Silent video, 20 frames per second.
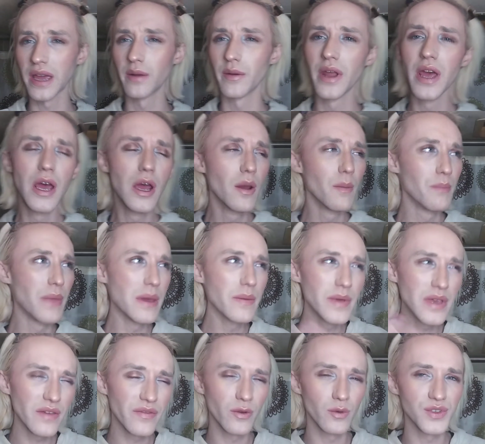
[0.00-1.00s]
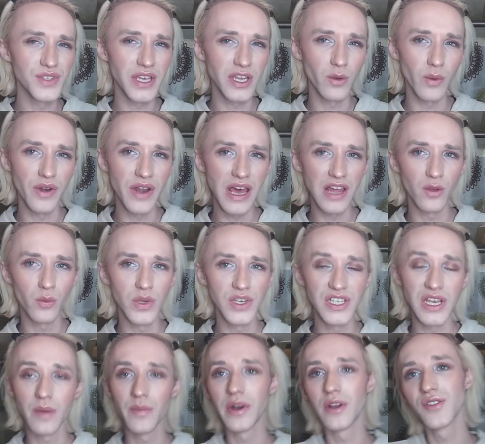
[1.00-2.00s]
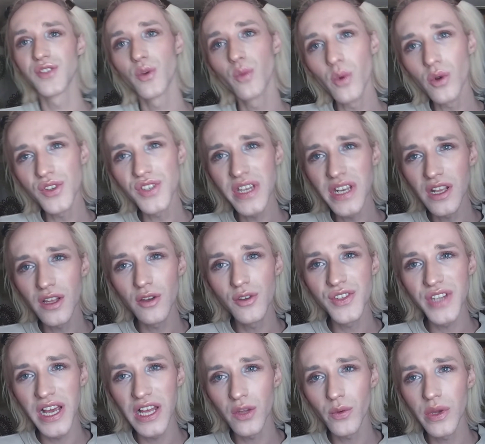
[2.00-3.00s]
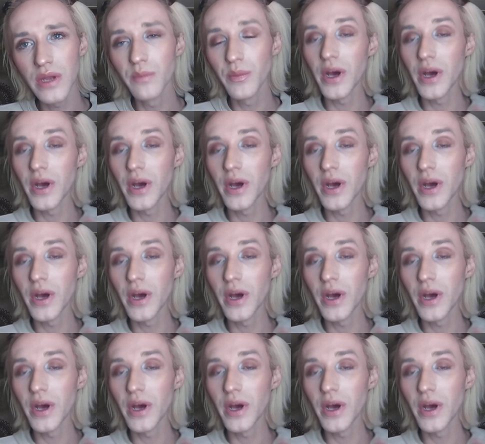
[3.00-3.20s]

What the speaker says: and maybe if it was, like, around Halloween time, and I was like, well, it's getting close to Halloween,